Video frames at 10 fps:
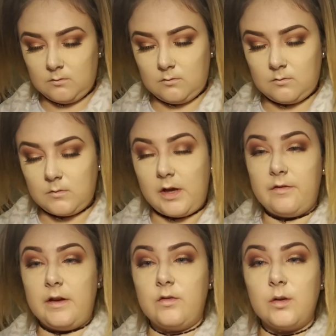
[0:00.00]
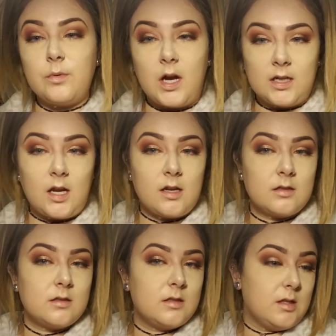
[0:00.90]
My favorite product
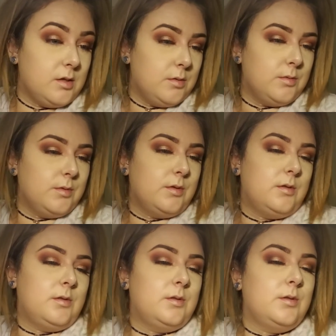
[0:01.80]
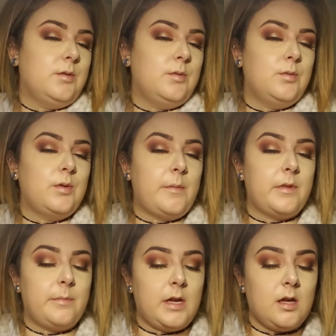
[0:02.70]
to use to wipe the
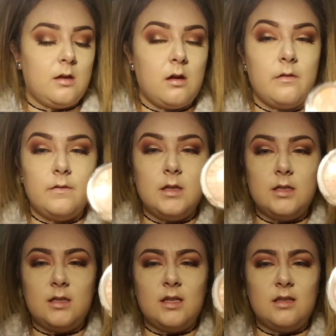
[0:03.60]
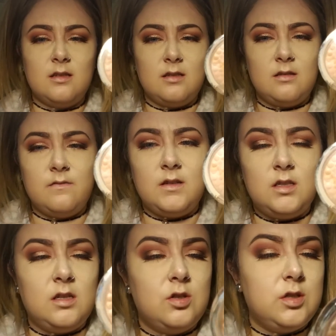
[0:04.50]
bake off is this
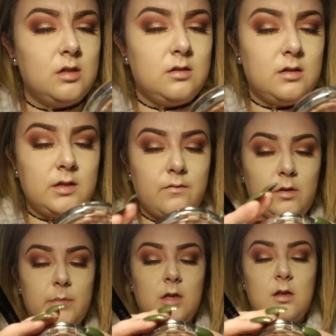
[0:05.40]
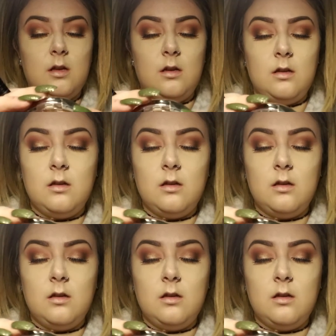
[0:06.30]
Physicians Formula